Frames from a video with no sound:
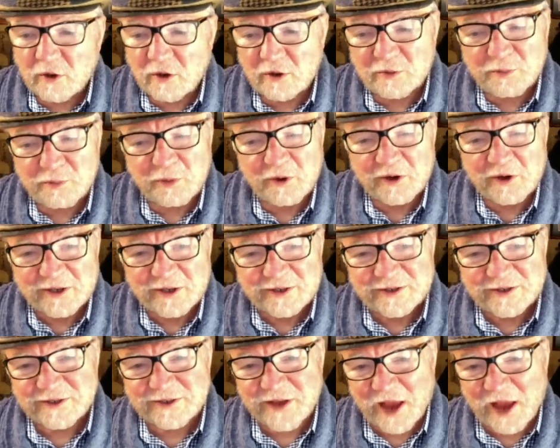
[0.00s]

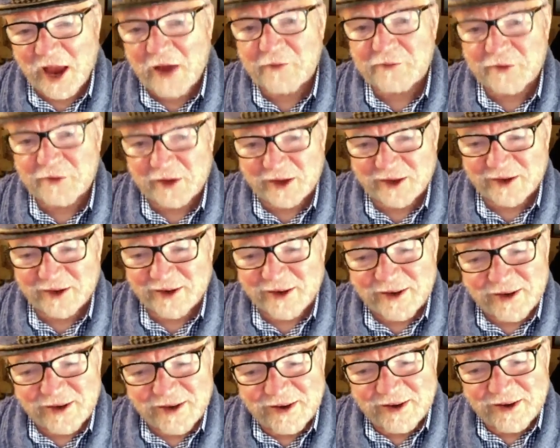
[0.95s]
Habring's is half that.
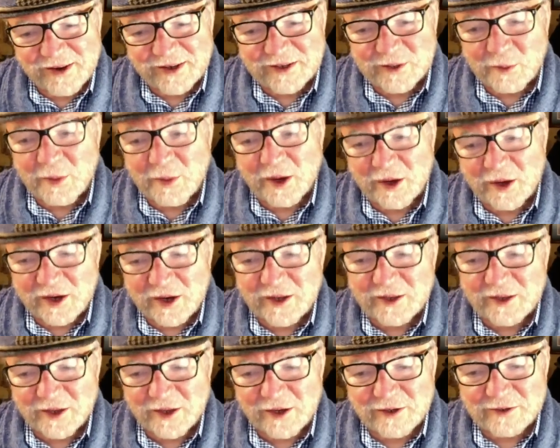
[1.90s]
It's about
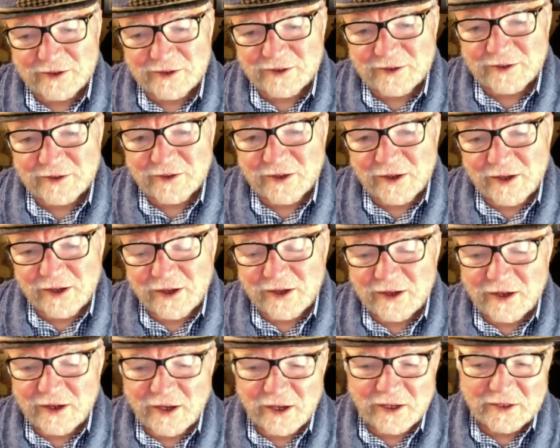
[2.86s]
8,000,
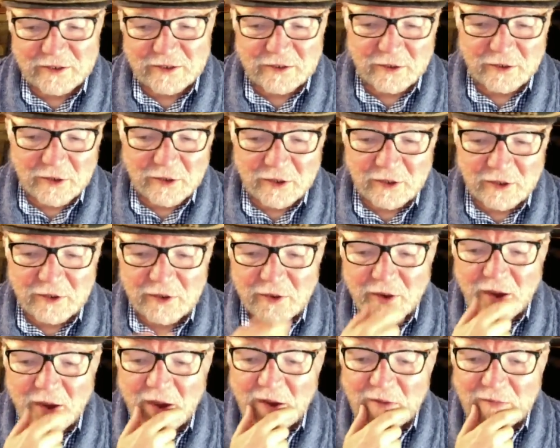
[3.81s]
and so here
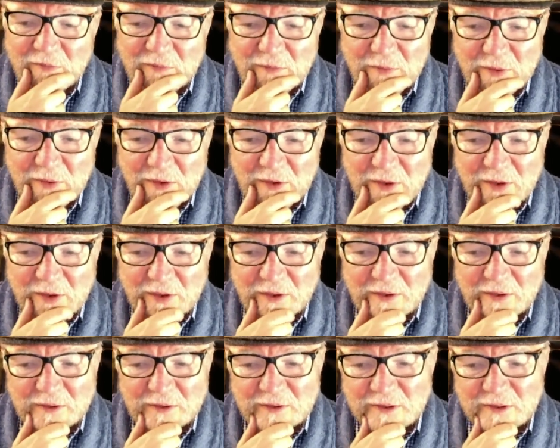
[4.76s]
you have
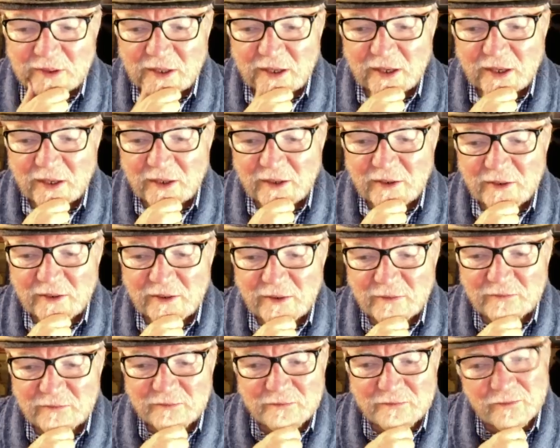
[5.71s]
uh, and
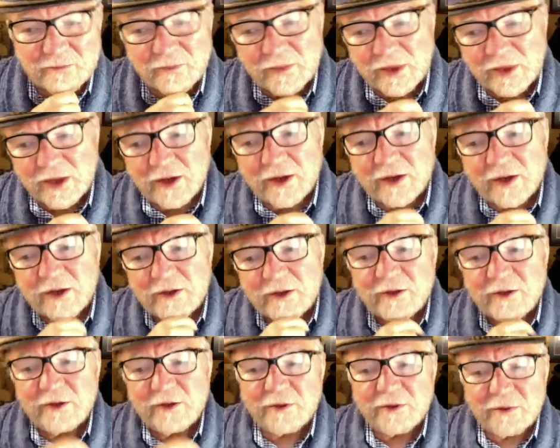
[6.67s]

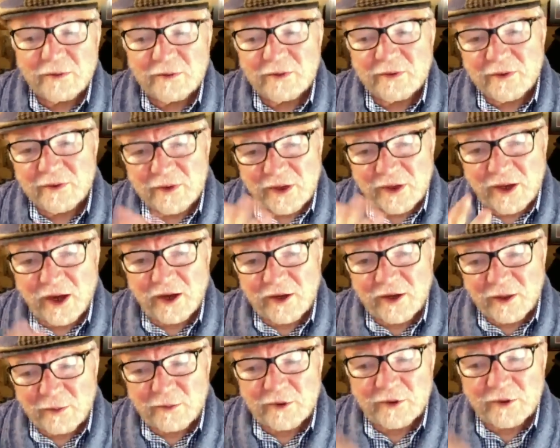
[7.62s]
you're the
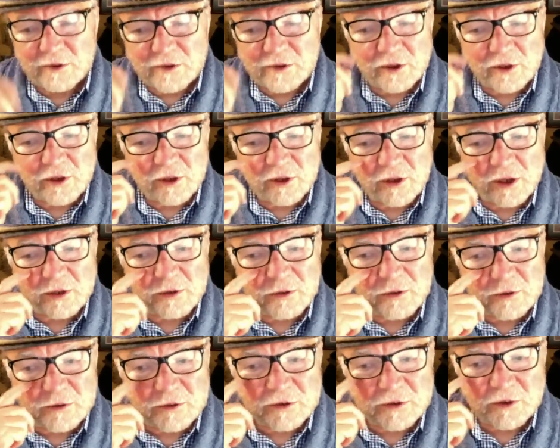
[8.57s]
IWC. You're
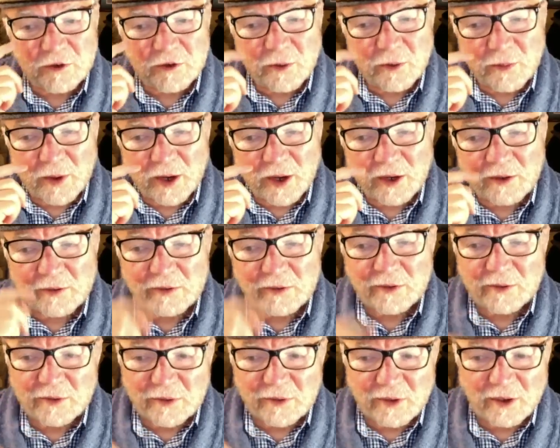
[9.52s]
not too sure
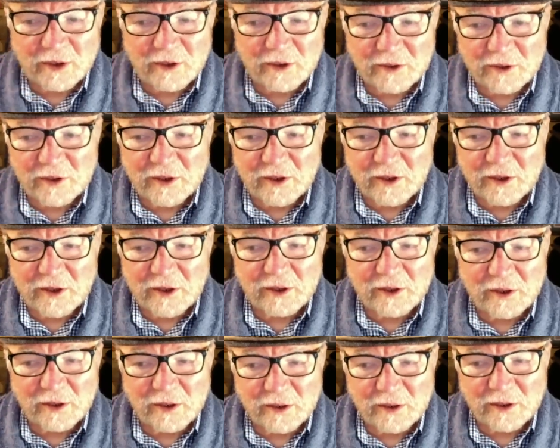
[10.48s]
about on
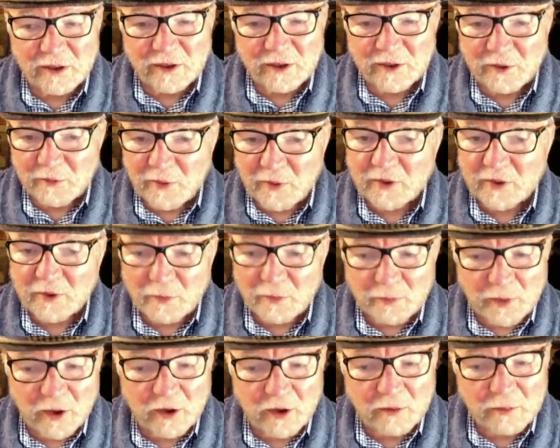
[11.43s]
the uh, on the
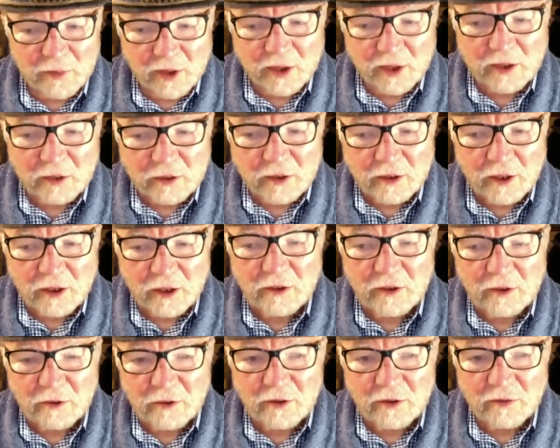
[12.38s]
Rattrapante, but I can tell
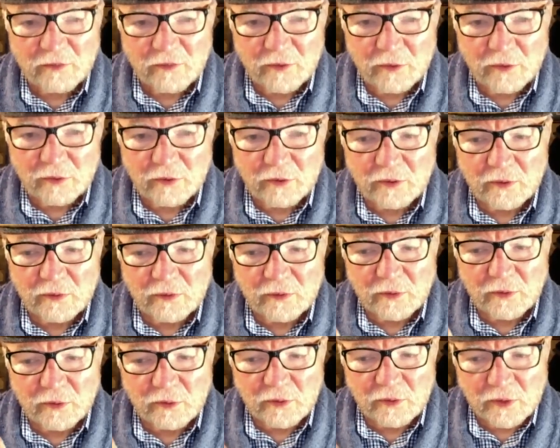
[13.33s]
you who do, who
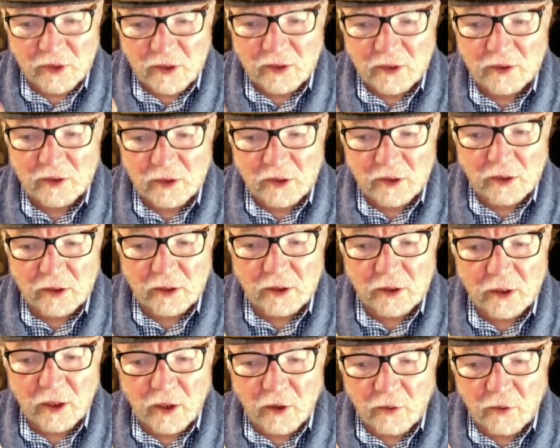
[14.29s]
who did
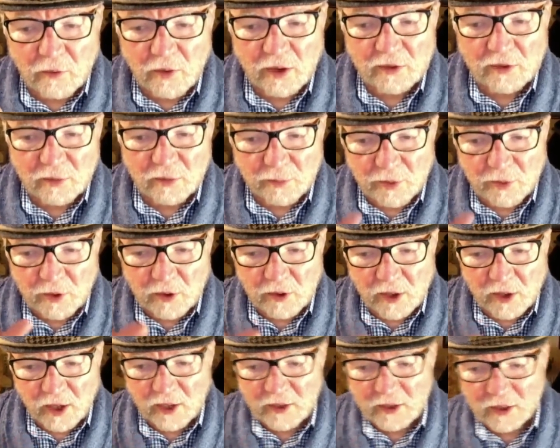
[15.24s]
the
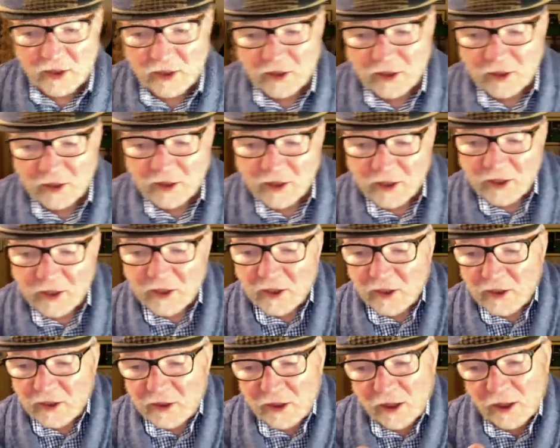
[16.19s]
Rattrapante Deacon.
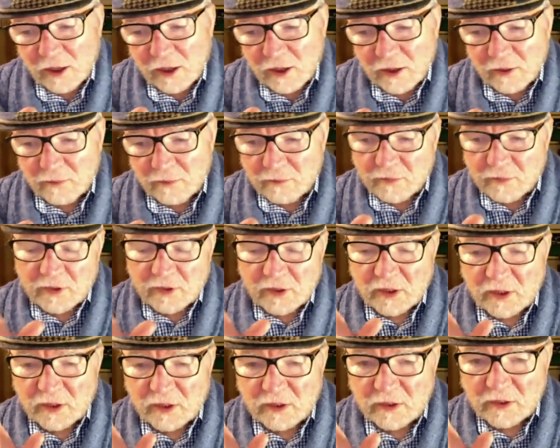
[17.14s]
Uh,
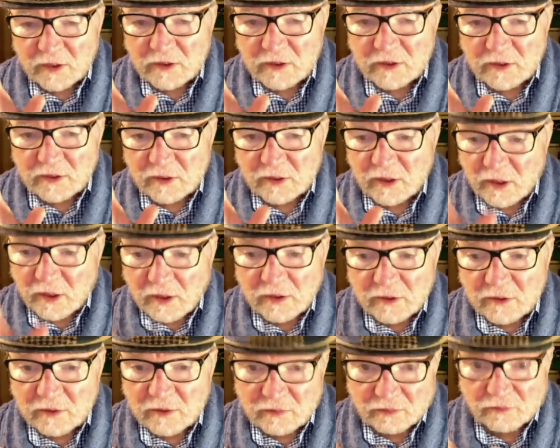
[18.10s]
is
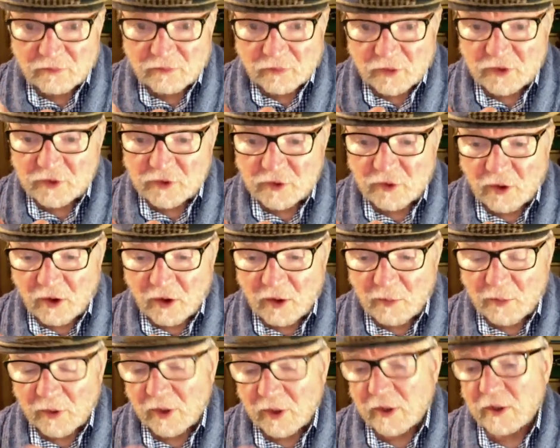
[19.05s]
is Richard
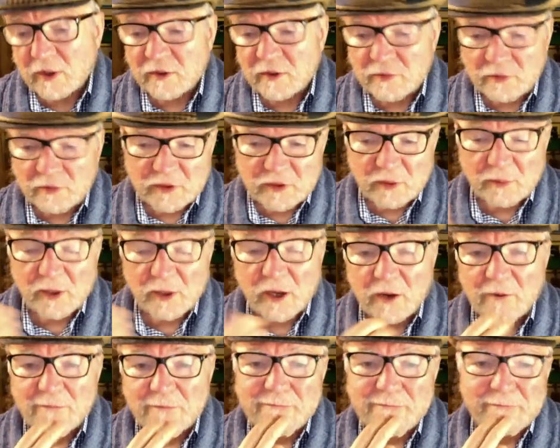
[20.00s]
Habring. And this was
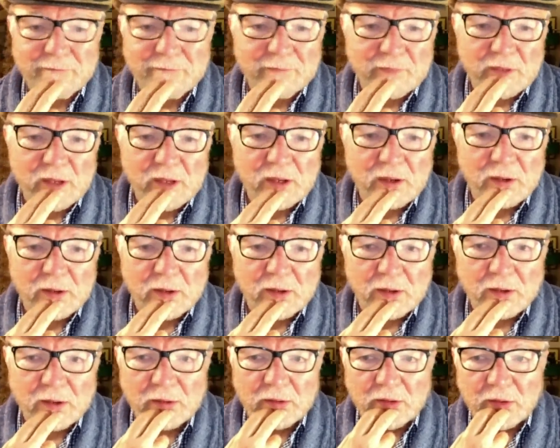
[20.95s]
about, God,
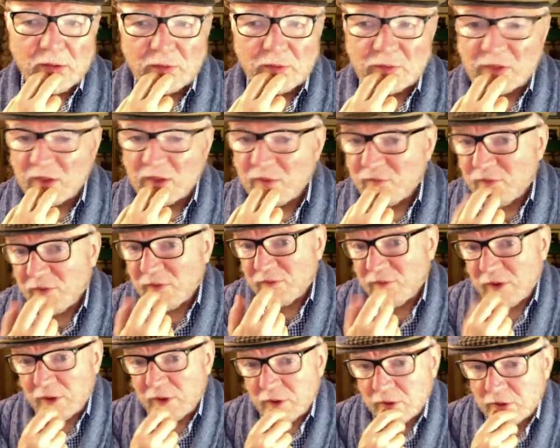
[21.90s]
I don't know, 10,
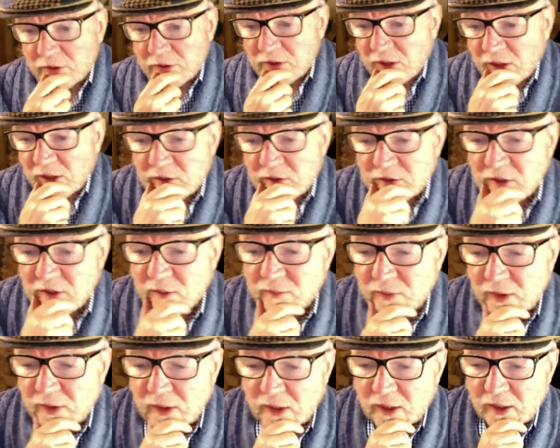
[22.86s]
15 years ago,
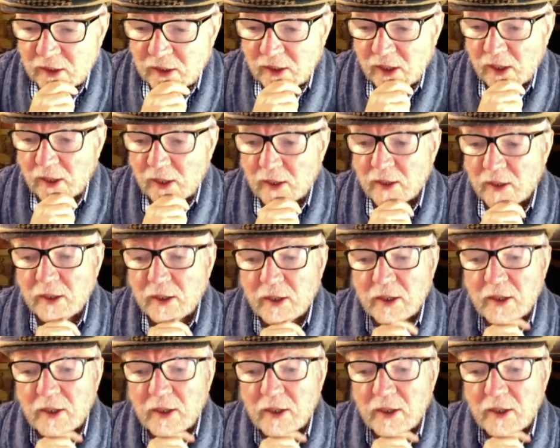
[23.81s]
something like that.